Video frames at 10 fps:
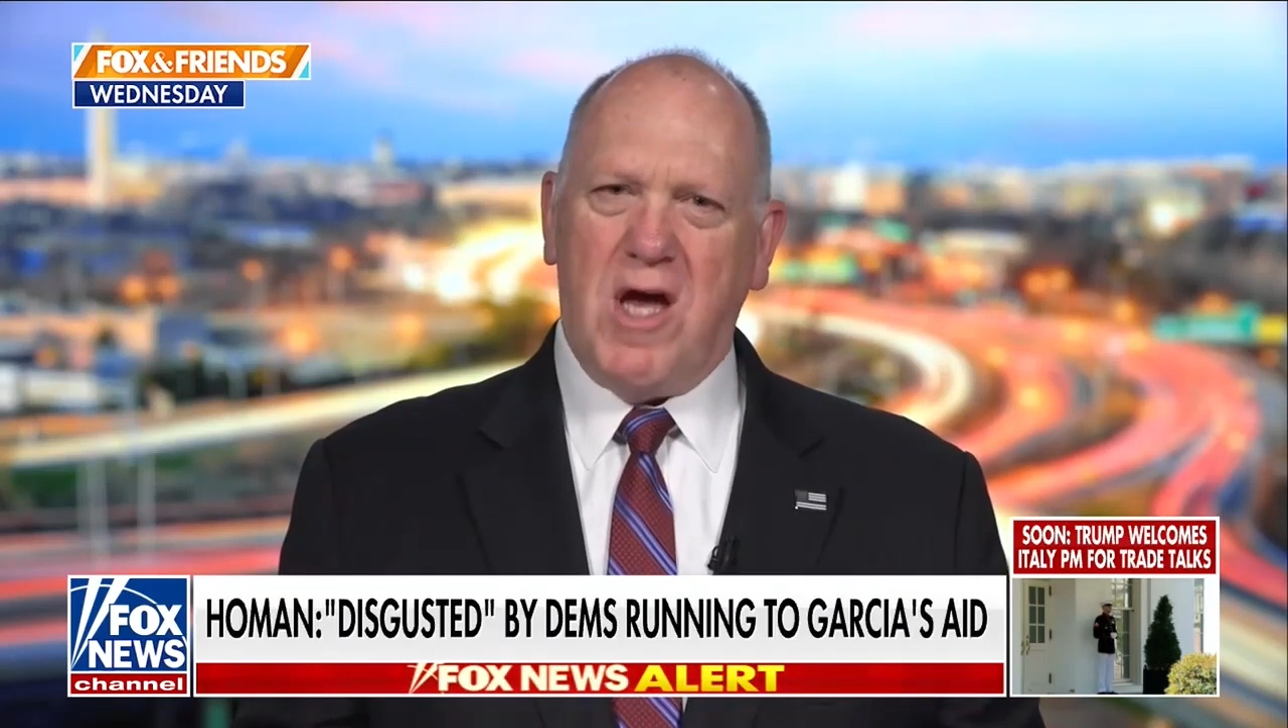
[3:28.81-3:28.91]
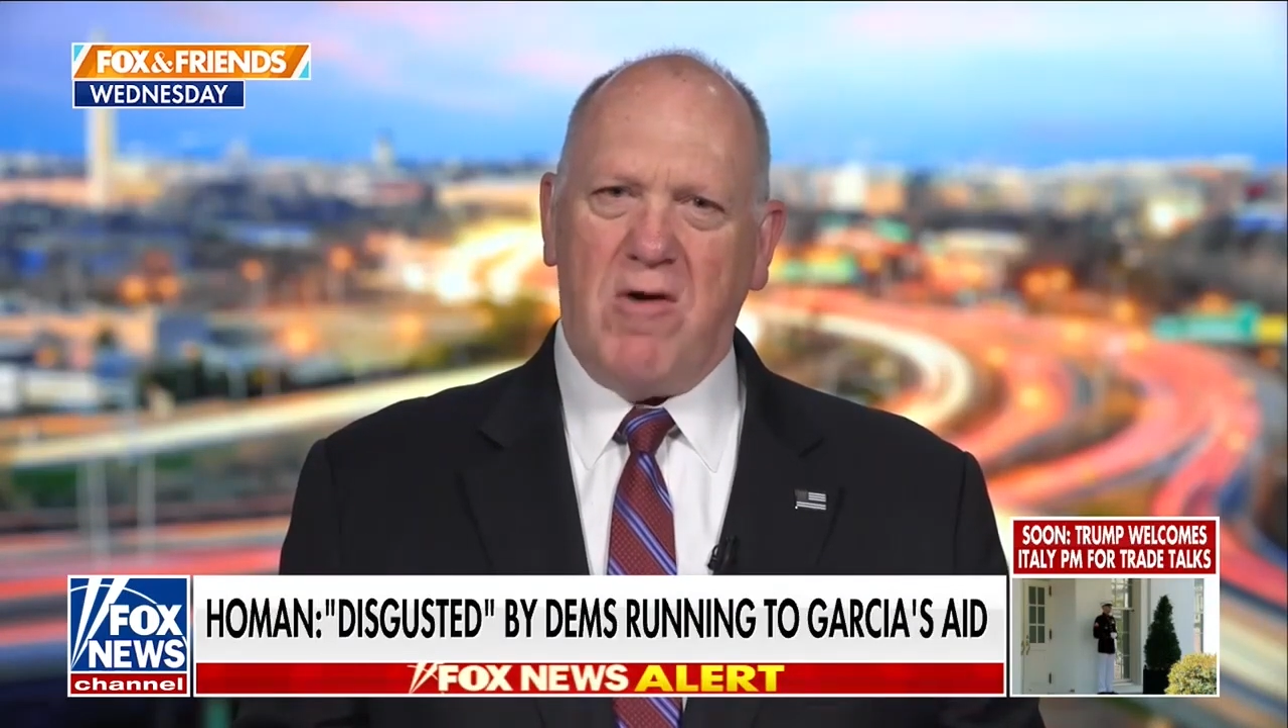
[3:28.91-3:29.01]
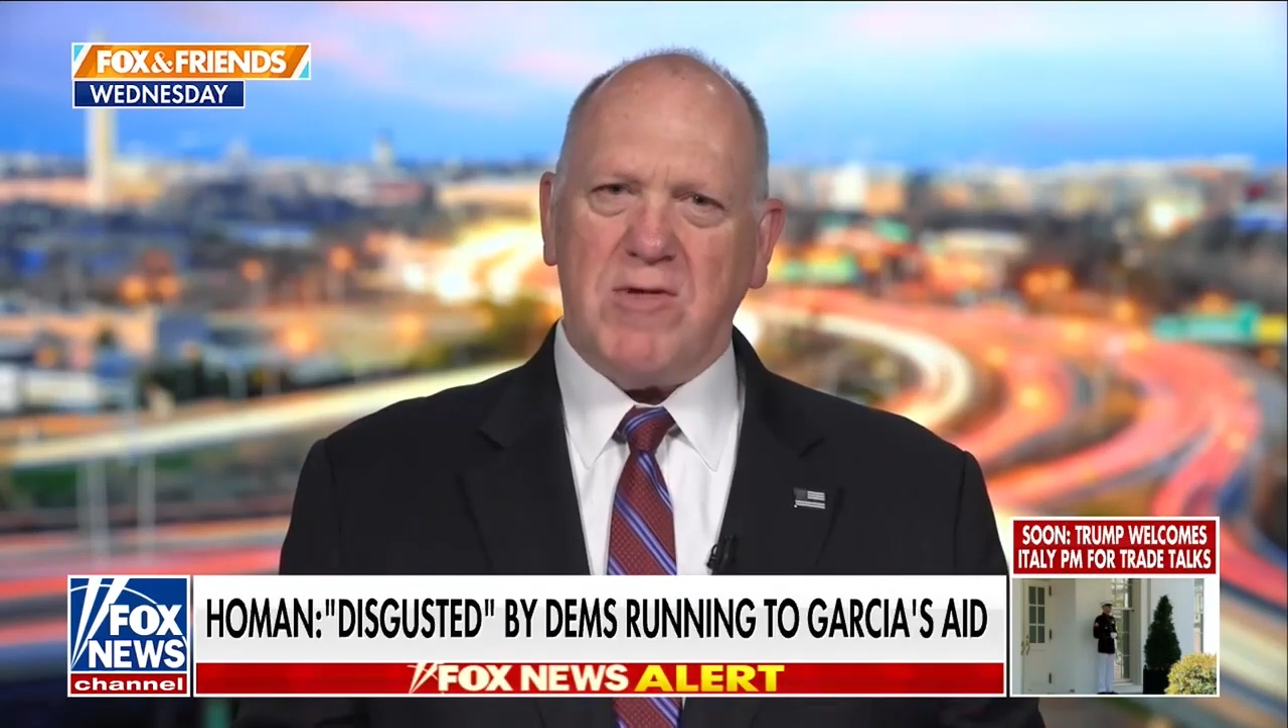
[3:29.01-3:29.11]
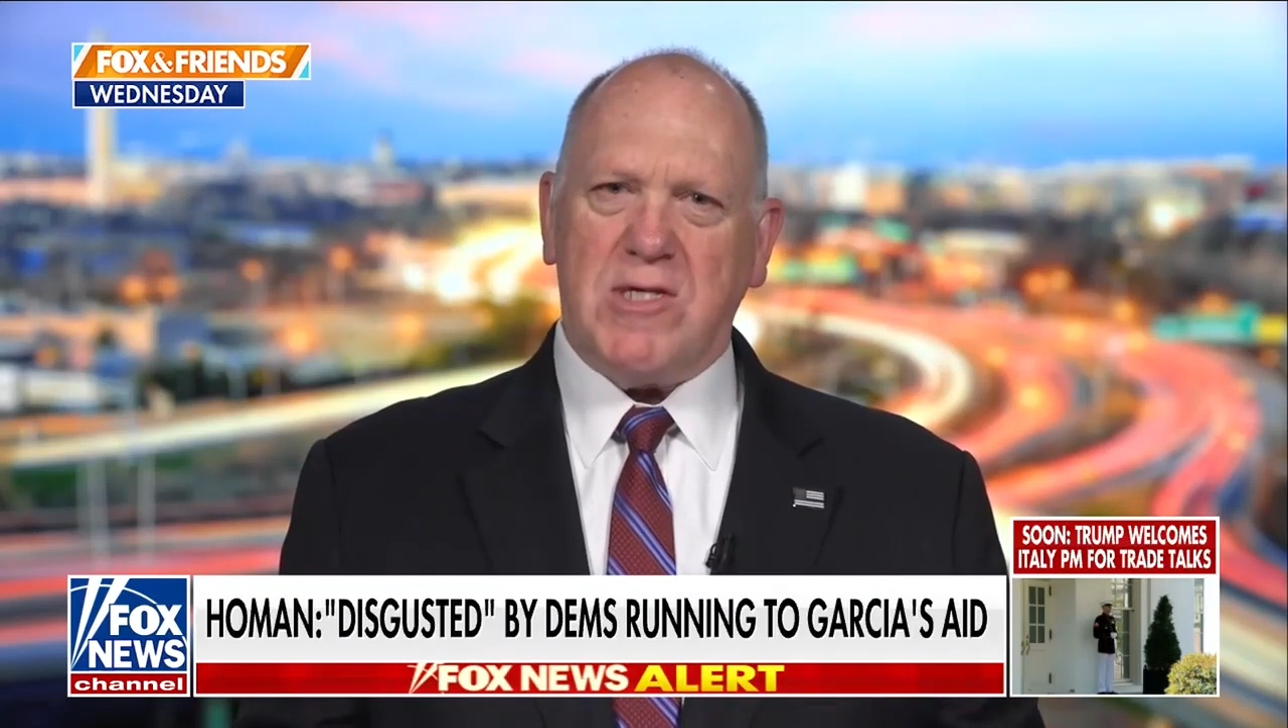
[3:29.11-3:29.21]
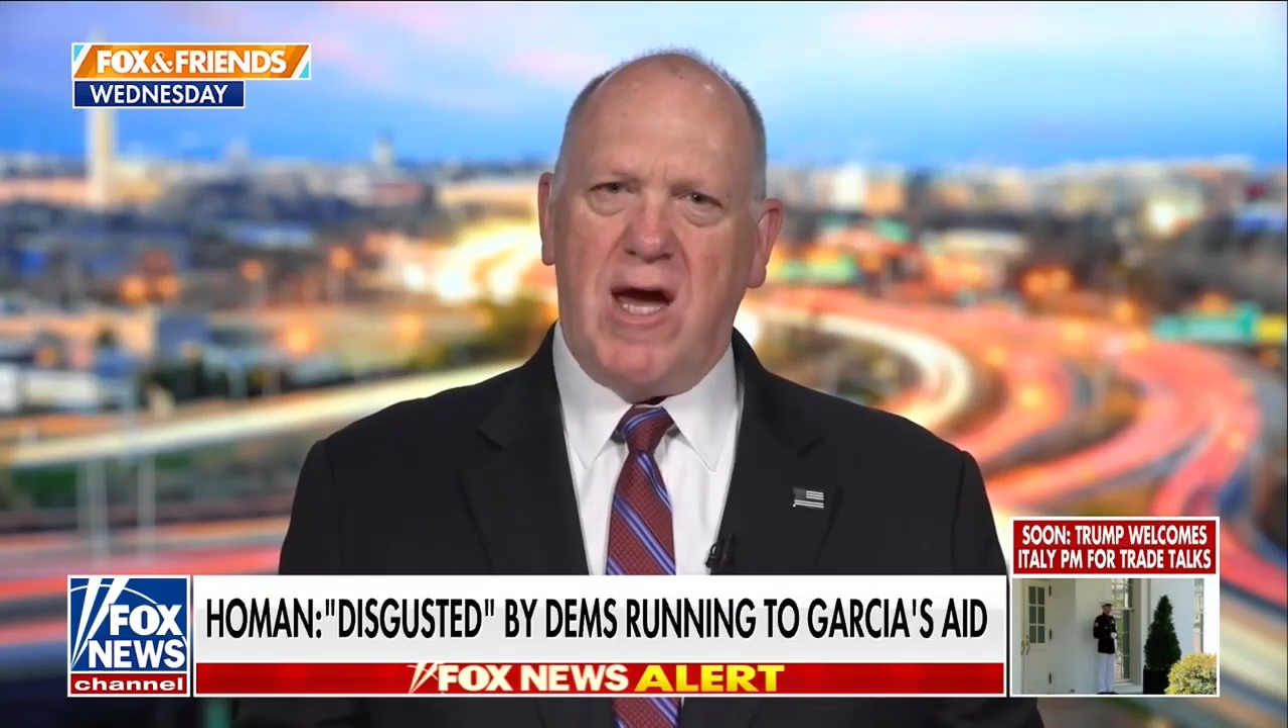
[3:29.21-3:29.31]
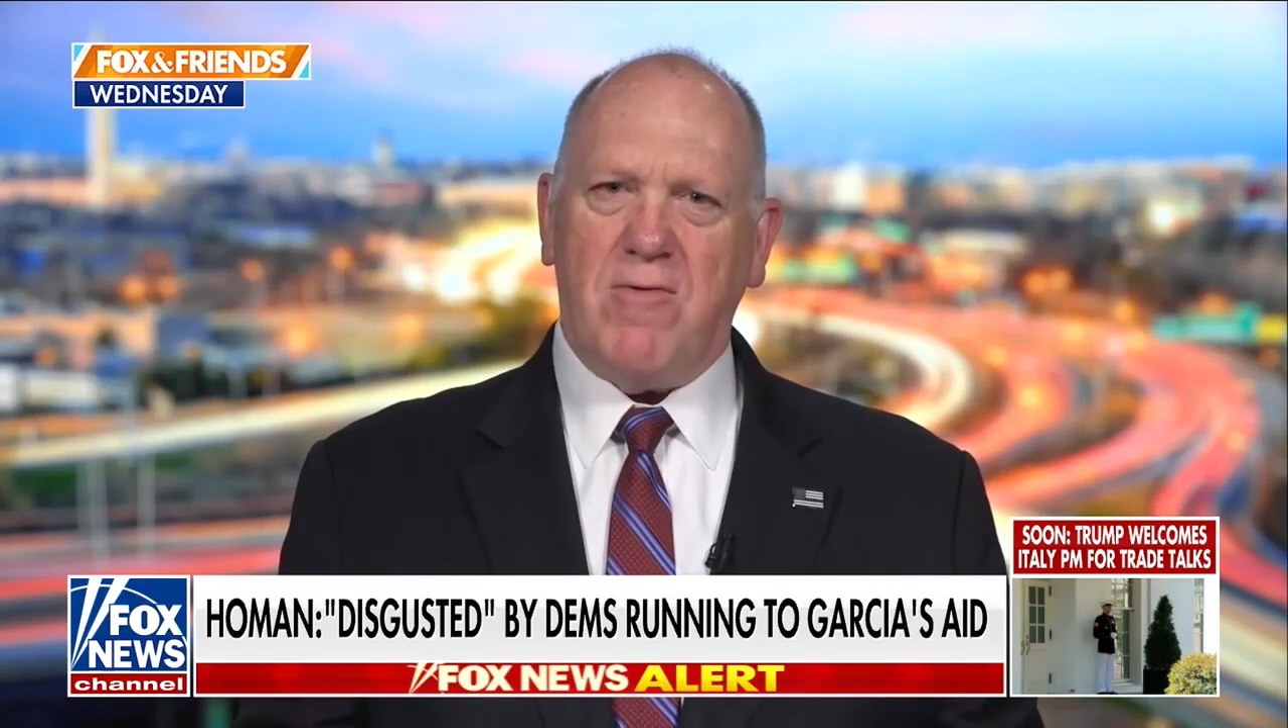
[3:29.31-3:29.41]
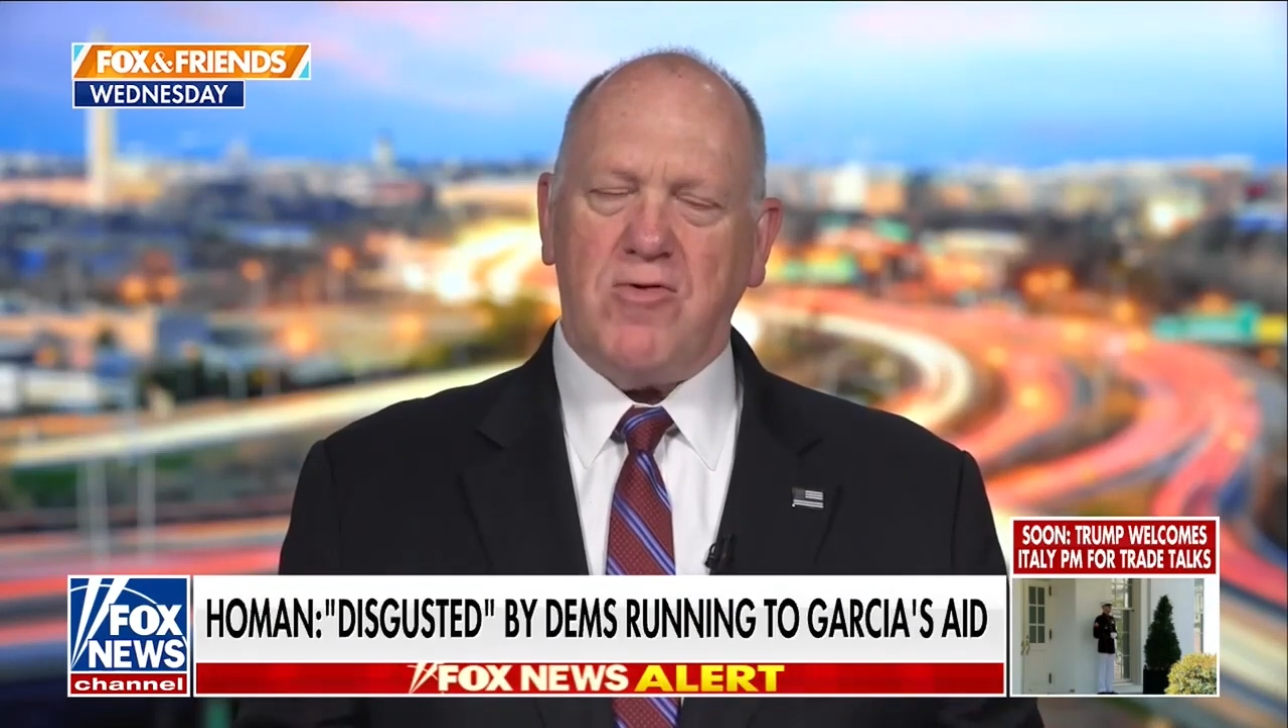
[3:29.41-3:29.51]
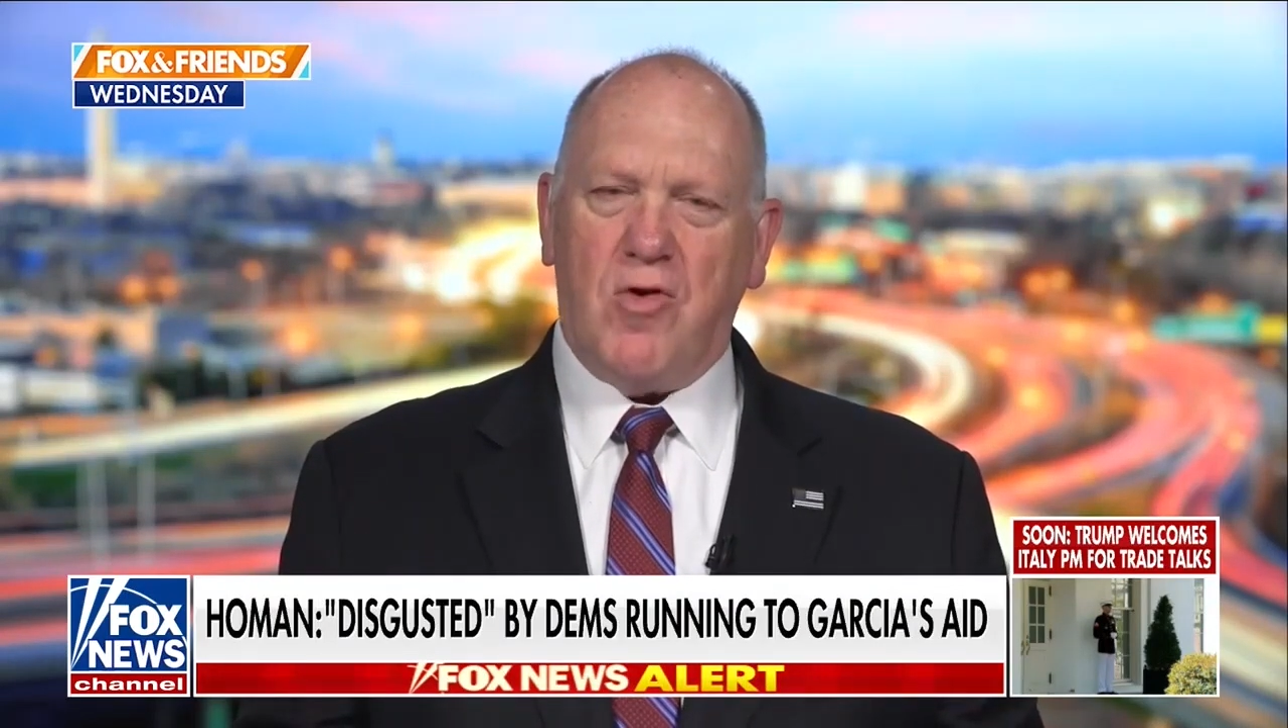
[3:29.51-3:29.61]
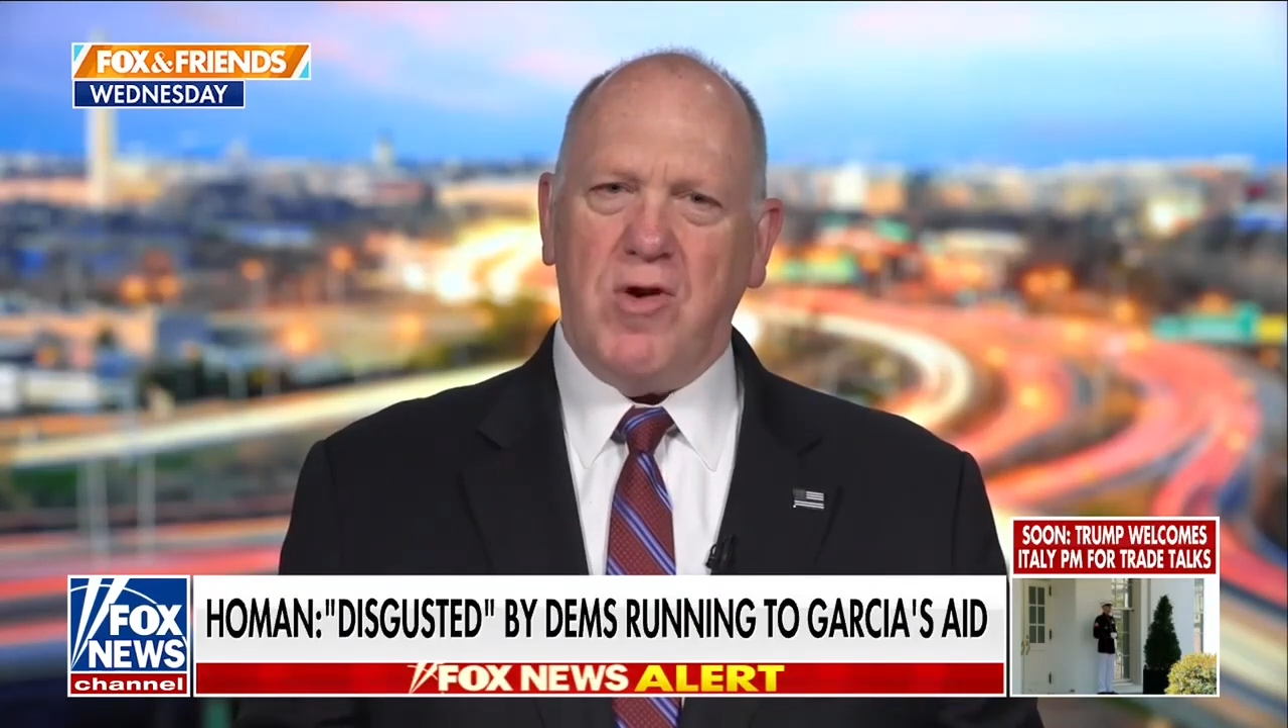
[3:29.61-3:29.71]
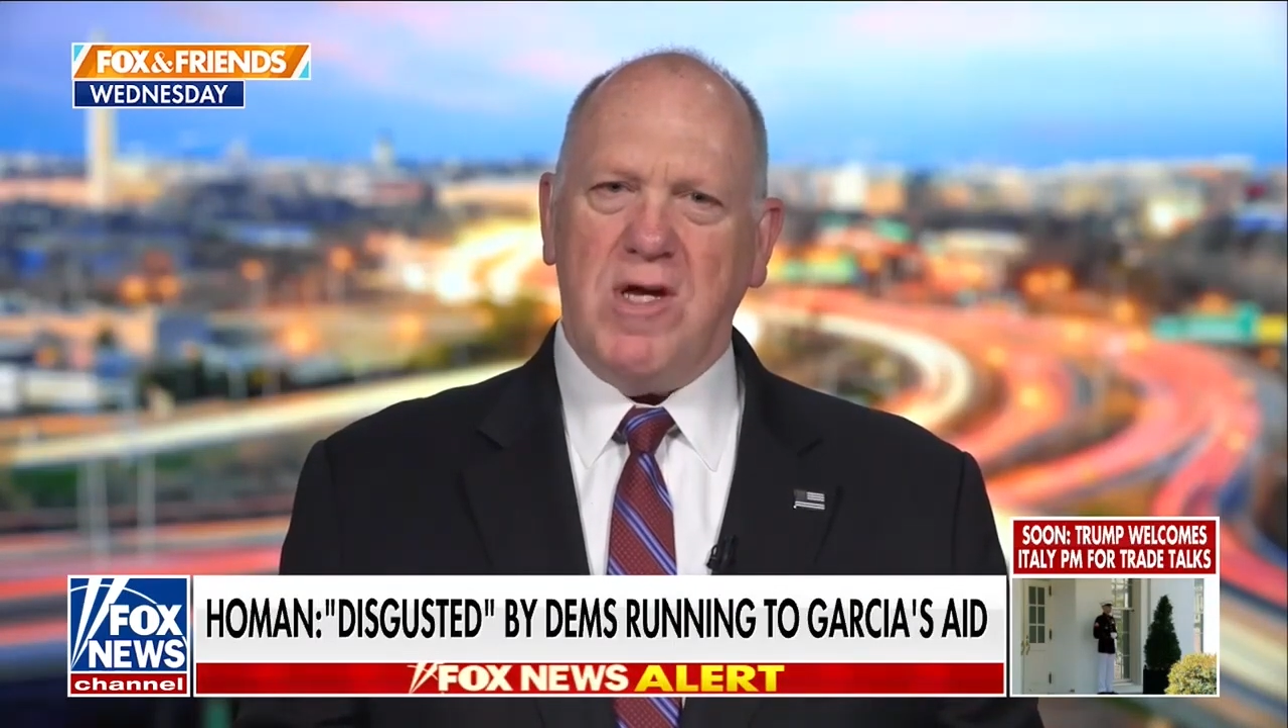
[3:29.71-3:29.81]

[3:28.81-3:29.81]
El Salvador